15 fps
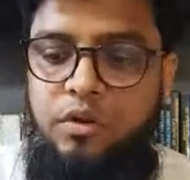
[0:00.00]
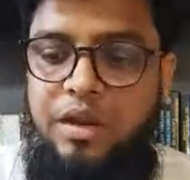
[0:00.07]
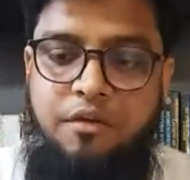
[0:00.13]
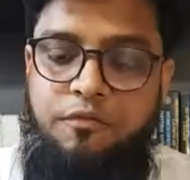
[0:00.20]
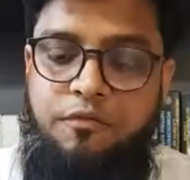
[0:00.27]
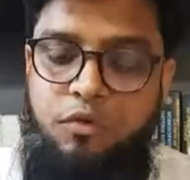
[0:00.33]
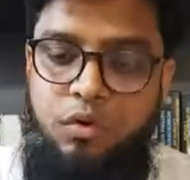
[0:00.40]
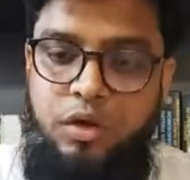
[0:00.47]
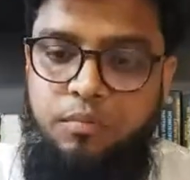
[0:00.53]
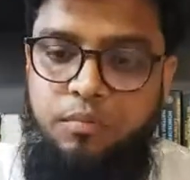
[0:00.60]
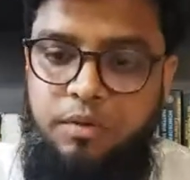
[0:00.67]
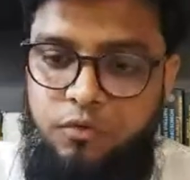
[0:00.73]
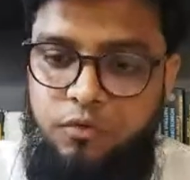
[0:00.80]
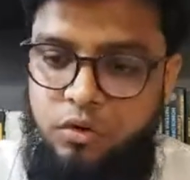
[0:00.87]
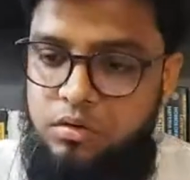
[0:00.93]
I have told you
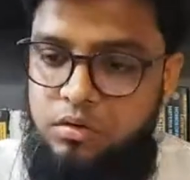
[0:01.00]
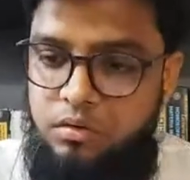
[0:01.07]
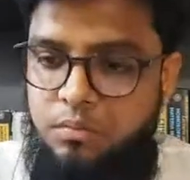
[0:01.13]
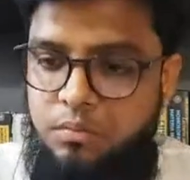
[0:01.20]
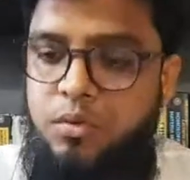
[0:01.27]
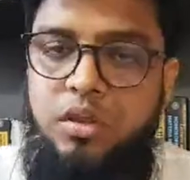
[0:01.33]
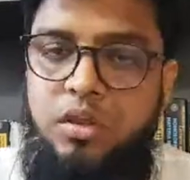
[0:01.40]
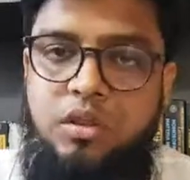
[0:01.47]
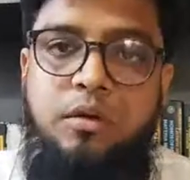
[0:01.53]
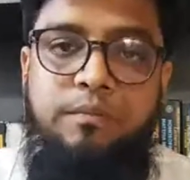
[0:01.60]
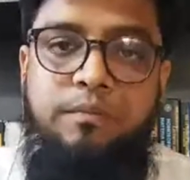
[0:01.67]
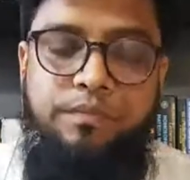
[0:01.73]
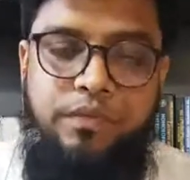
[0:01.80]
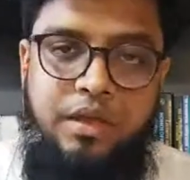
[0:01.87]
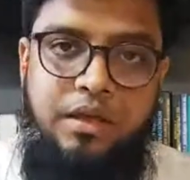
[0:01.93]
before
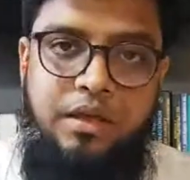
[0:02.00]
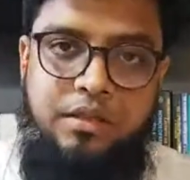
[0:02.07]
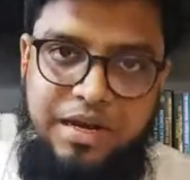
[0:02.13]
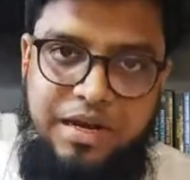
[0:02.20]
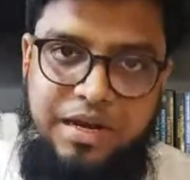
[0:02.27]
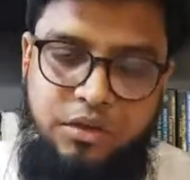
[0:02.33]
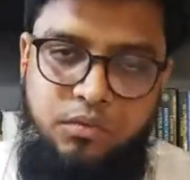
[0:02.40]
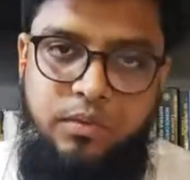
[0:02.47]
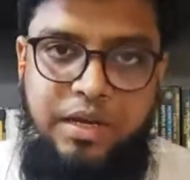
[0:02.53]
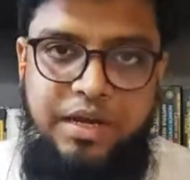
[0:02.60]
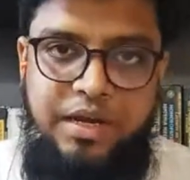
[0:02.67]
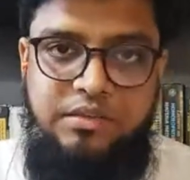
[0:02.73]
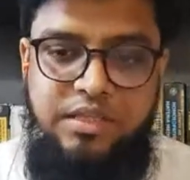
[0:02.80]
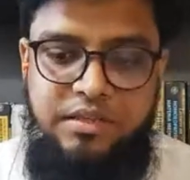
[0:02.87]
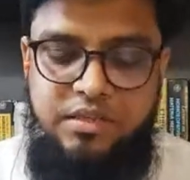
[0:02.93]
also that you will
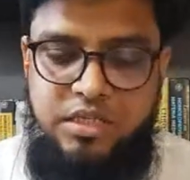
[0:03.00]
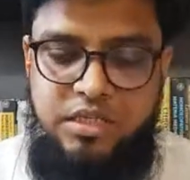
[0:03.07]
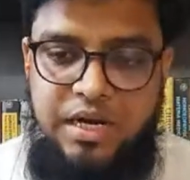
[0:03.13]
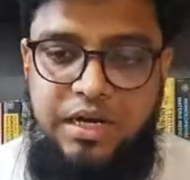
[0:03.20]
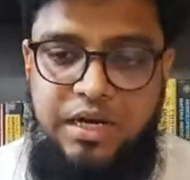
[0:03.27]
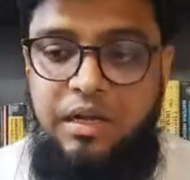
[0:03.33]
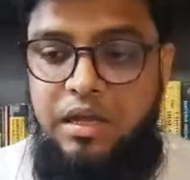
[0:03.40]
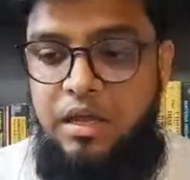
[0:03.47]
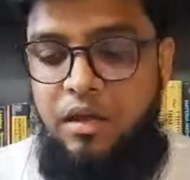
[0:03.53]
get this chart